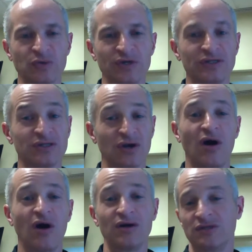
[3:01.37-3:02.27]
one is the
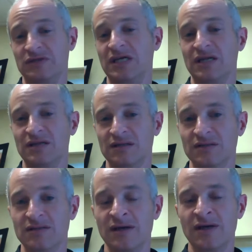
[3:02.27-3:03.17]
cost of
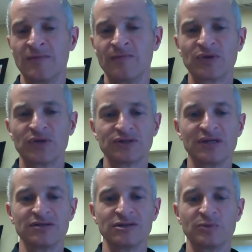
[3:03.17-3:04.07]
attendance. You'll see
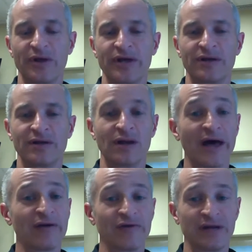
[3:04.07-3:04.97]
this displayed on a
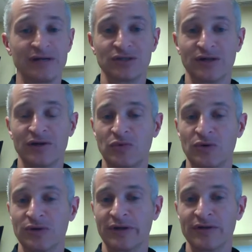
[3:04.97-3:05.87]
lot of financial aid
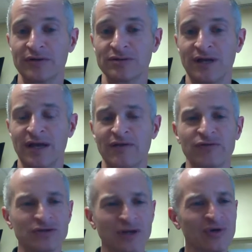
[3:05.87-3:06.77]
award letters, and
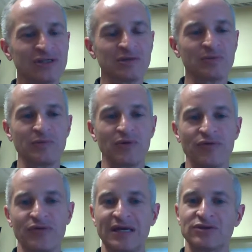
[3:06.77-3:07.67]
for some reason people
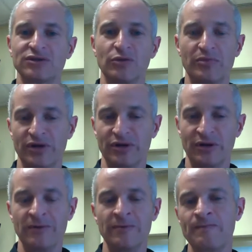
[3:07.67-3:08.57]
think it's the
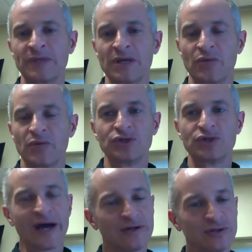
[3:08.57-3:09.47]
bill. We
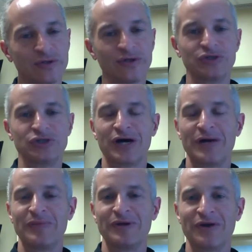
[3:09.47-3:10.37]
try to do a good
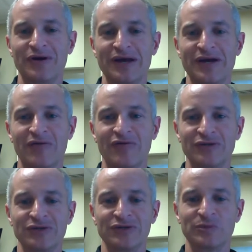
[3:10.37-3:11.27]
job in our aid
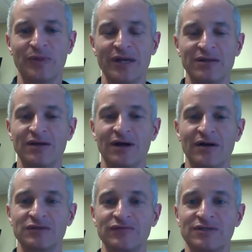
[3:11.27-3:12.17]
offices explaining the
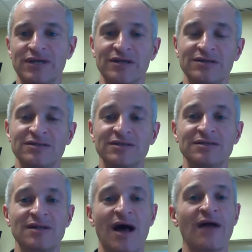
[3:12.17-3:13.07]
cost of attendance
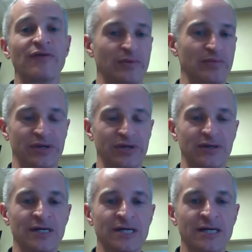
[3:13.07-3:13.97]
is not the
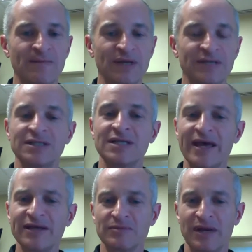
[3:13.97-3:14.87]
bill. It's an
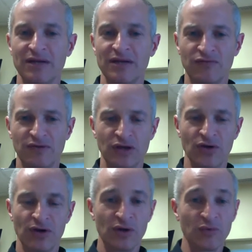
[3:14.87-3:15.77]
estimated
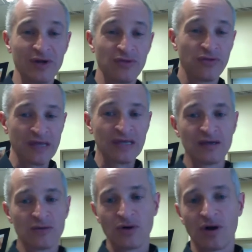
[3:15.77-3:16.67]
figure on what we think
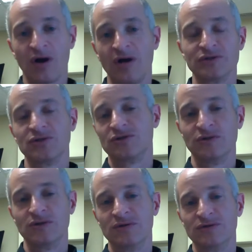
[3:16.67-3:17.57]
it will cost the
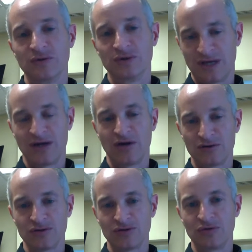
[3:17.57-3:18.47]
student to attend
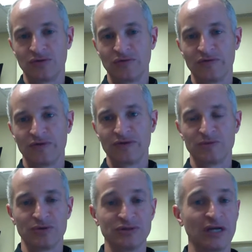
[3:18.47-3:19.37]
our school for this
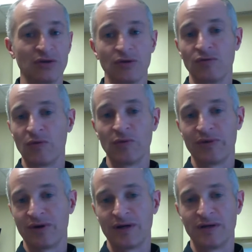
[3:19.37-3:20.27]
particular enrollment
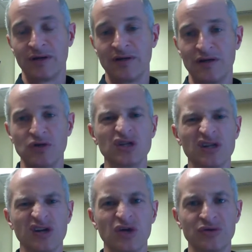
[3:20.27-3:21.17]
period. It
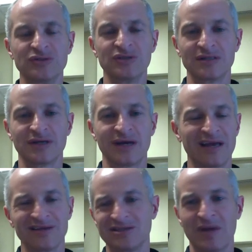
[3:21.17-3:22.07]
usually includes things like
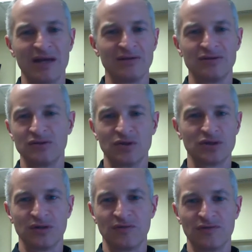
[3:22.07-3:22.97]
estimated
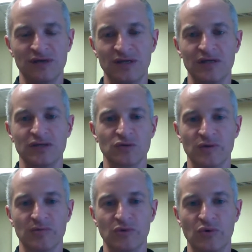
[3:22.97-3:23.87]
tuition and fees, room
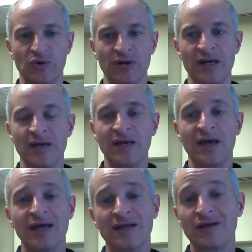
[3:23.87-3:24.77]
and board,
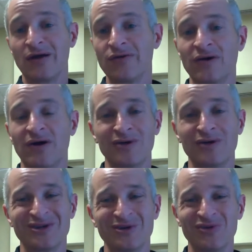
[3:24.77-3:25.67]
and then other
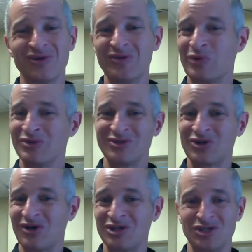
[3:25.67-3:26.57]
costs that are really more
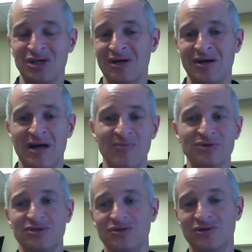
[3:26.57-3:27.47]
discretionary, how
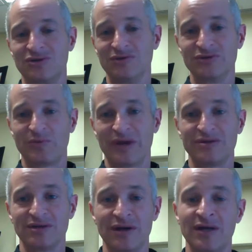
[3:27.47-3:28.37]
much the student
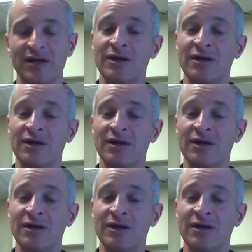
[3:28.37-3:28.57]
spends on